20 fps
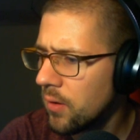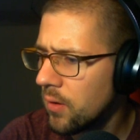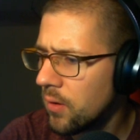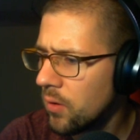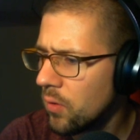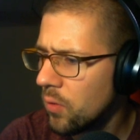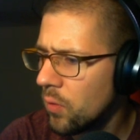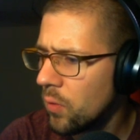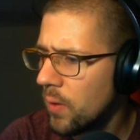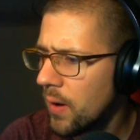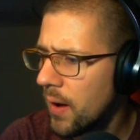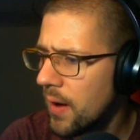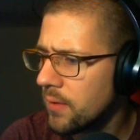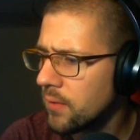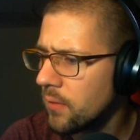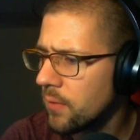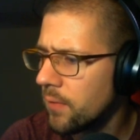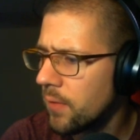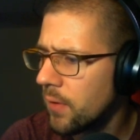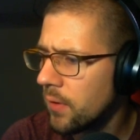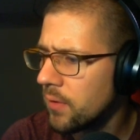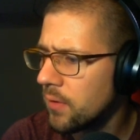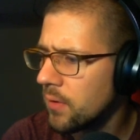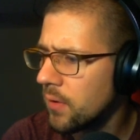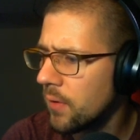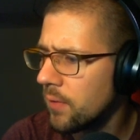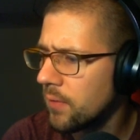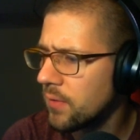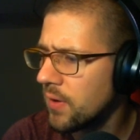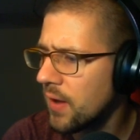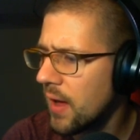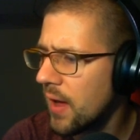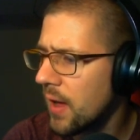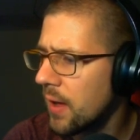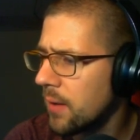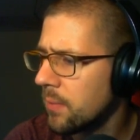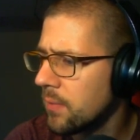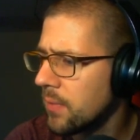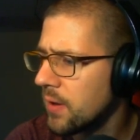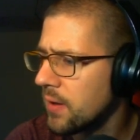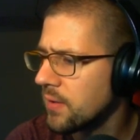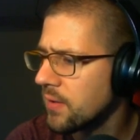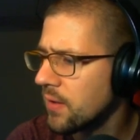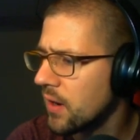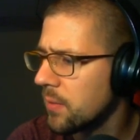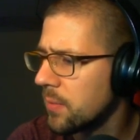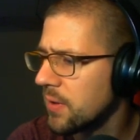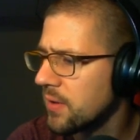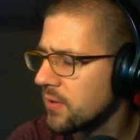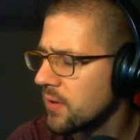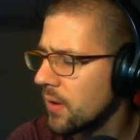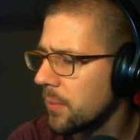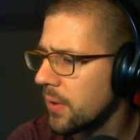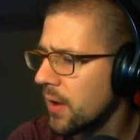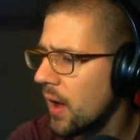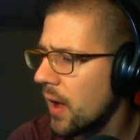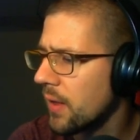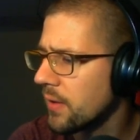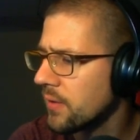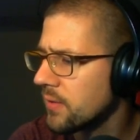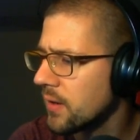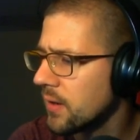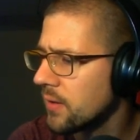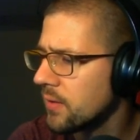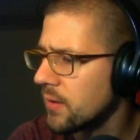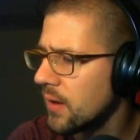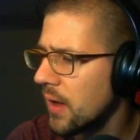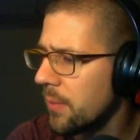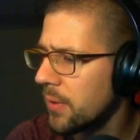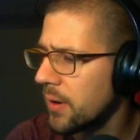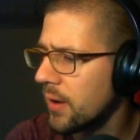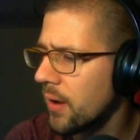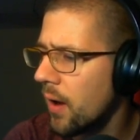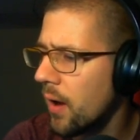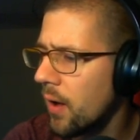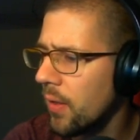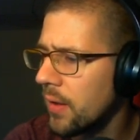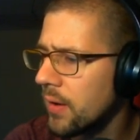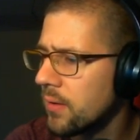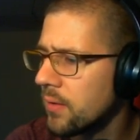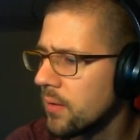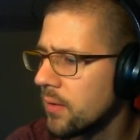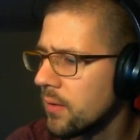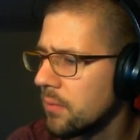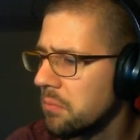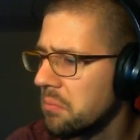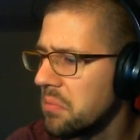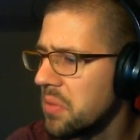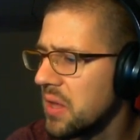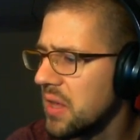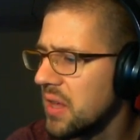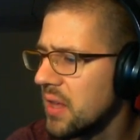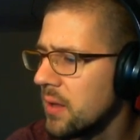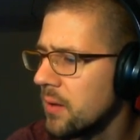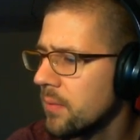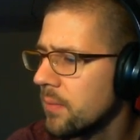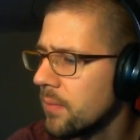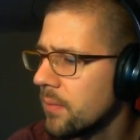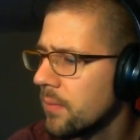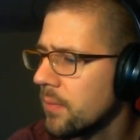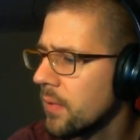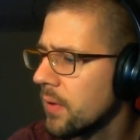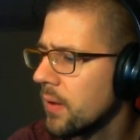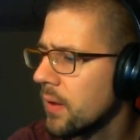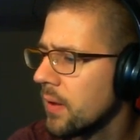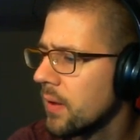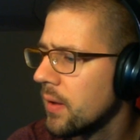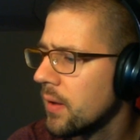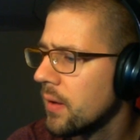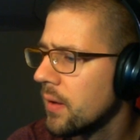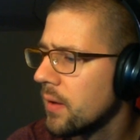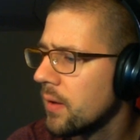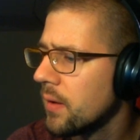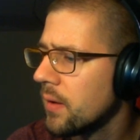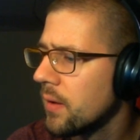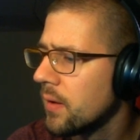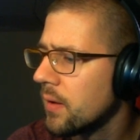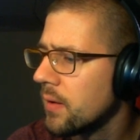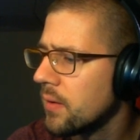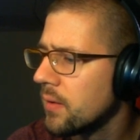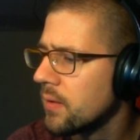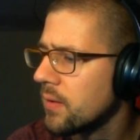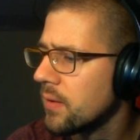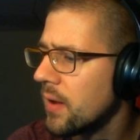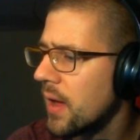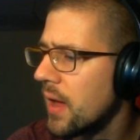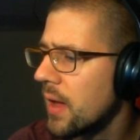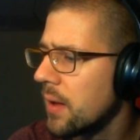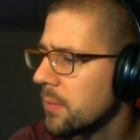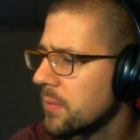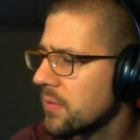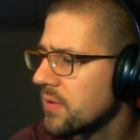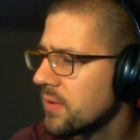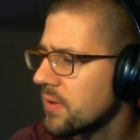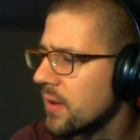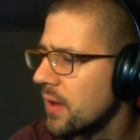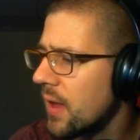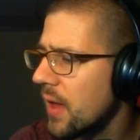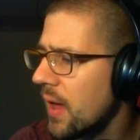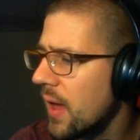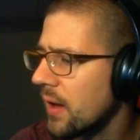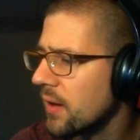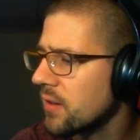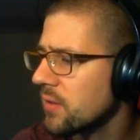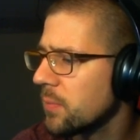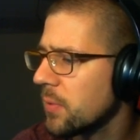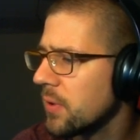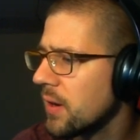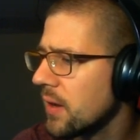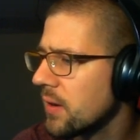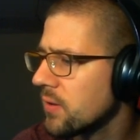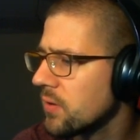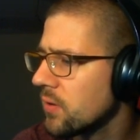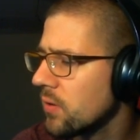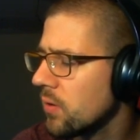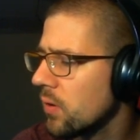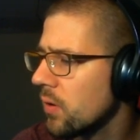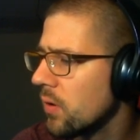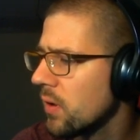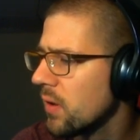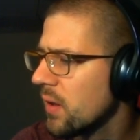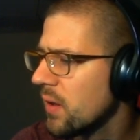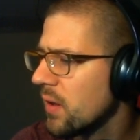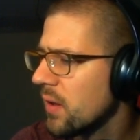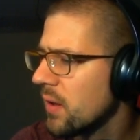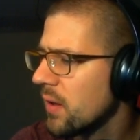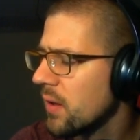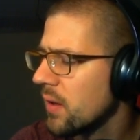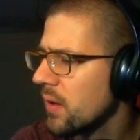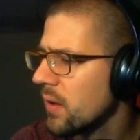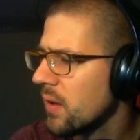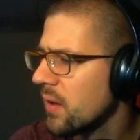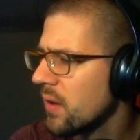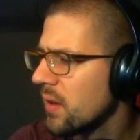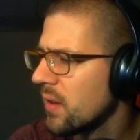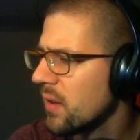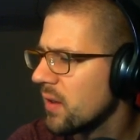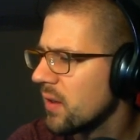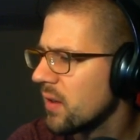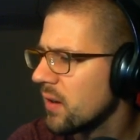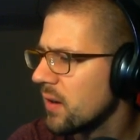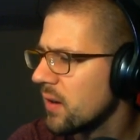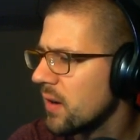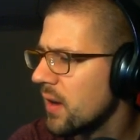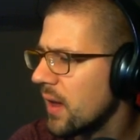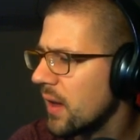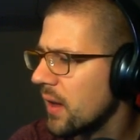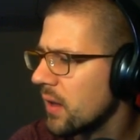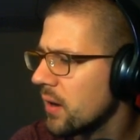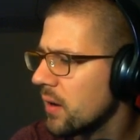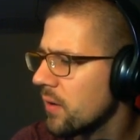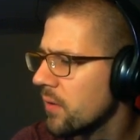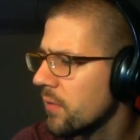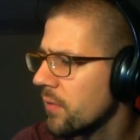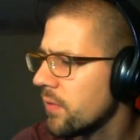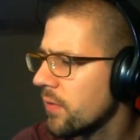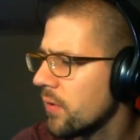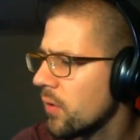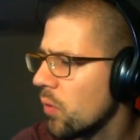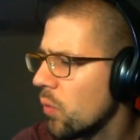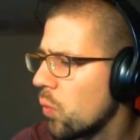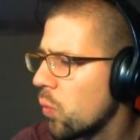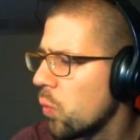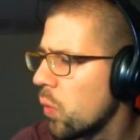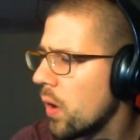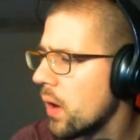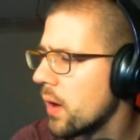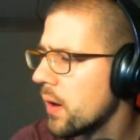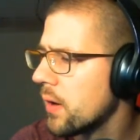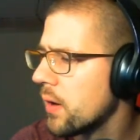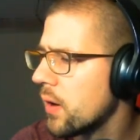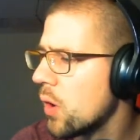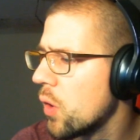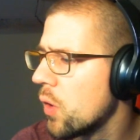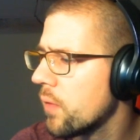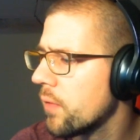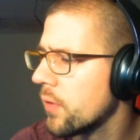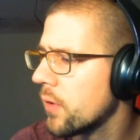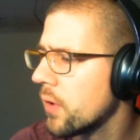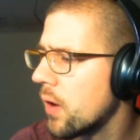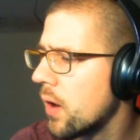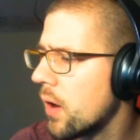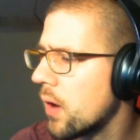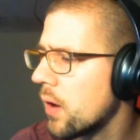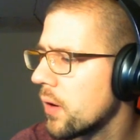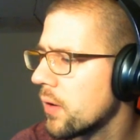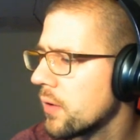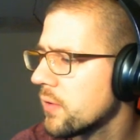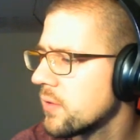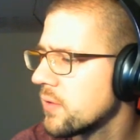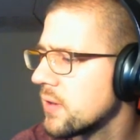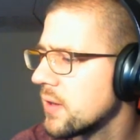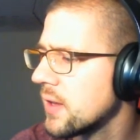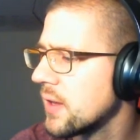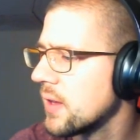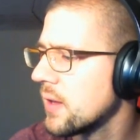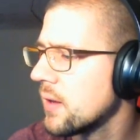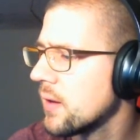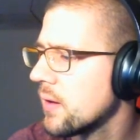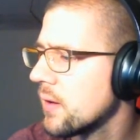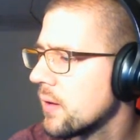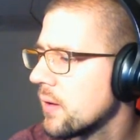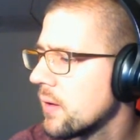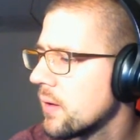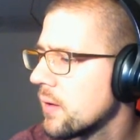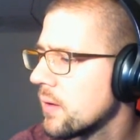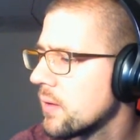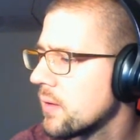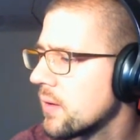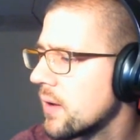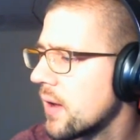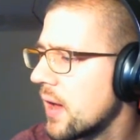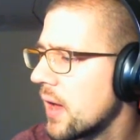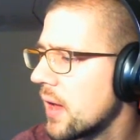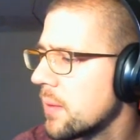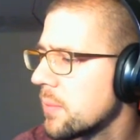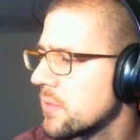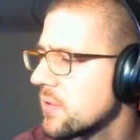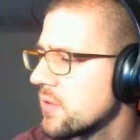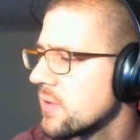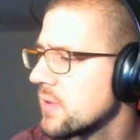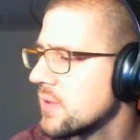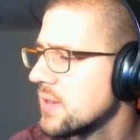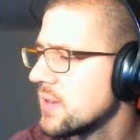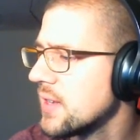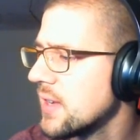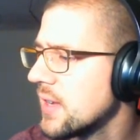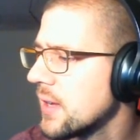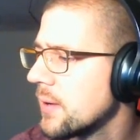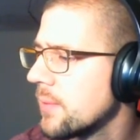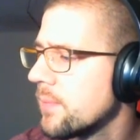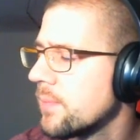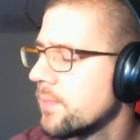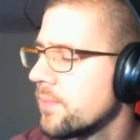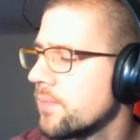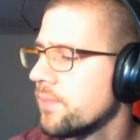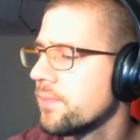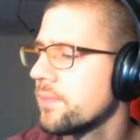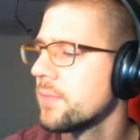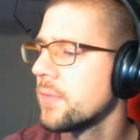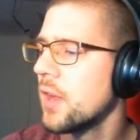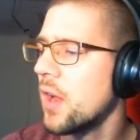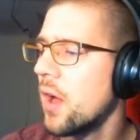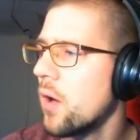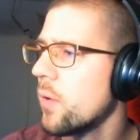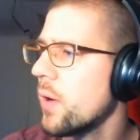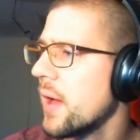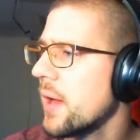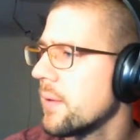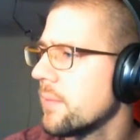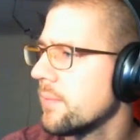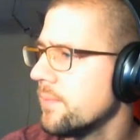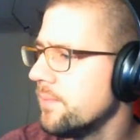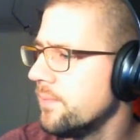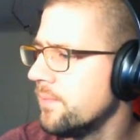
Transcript: q as a function of time is going to be some constant. I'm going to call it b times exponential negative 1 over rc times t. All right.